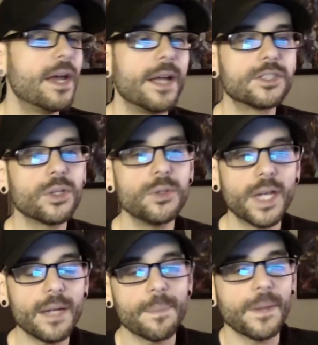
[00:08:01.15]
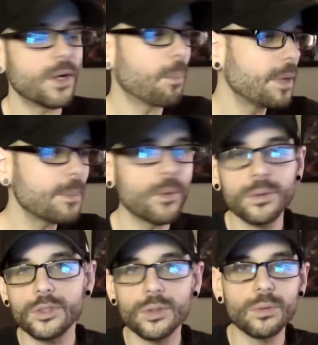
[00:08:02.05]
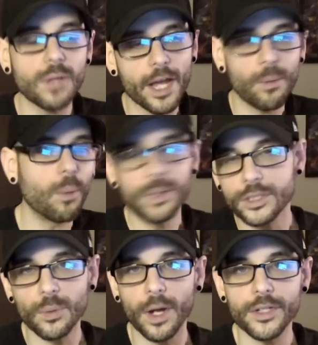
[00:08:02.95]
And so you get, you know, people who do like what we do on